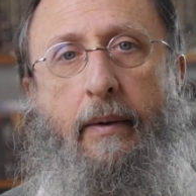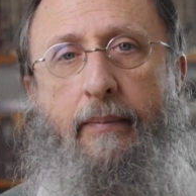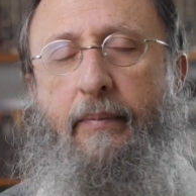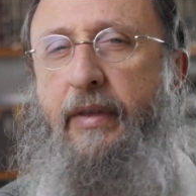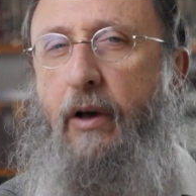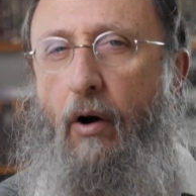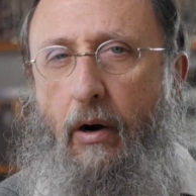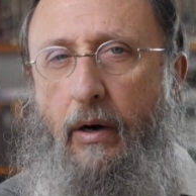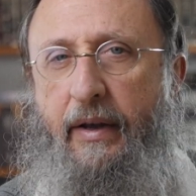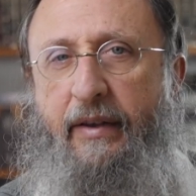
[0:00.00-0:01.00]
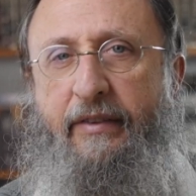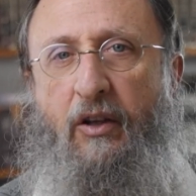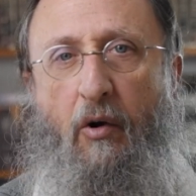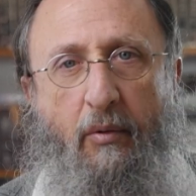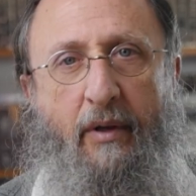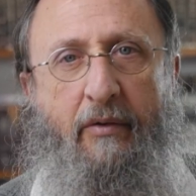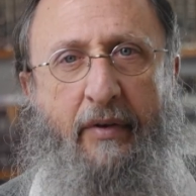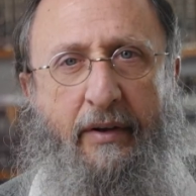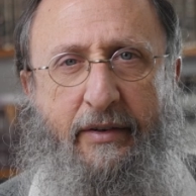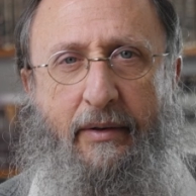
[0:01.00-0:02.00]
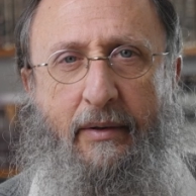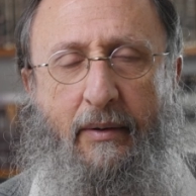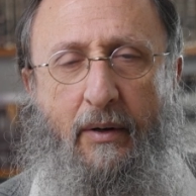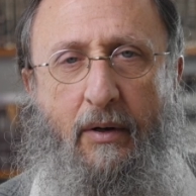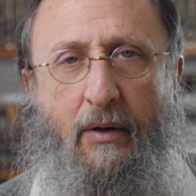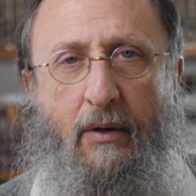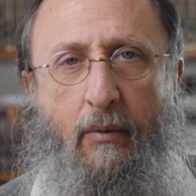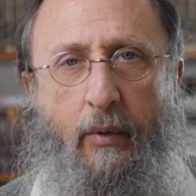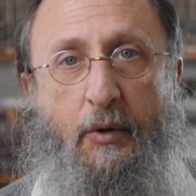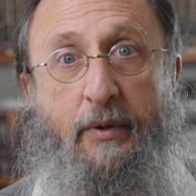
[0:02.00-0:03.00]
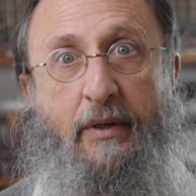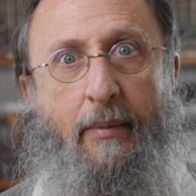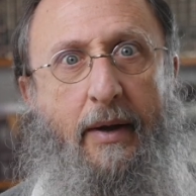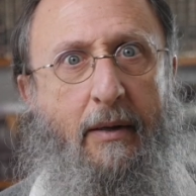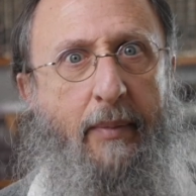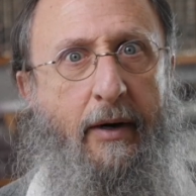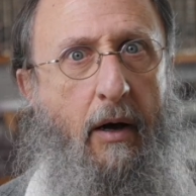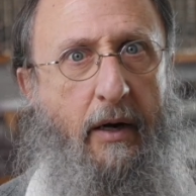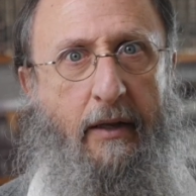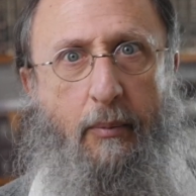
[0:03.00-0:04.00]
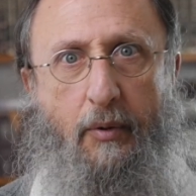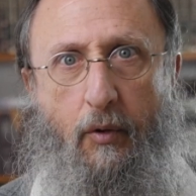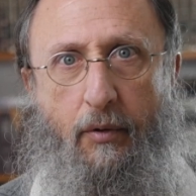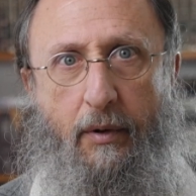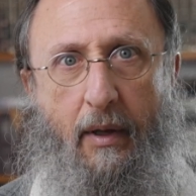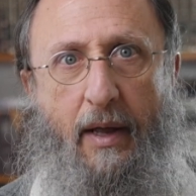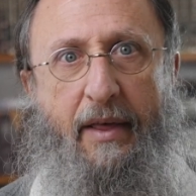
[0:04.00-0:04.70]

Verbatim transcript: the Ark is the only vessel which was commanded by God in the plural.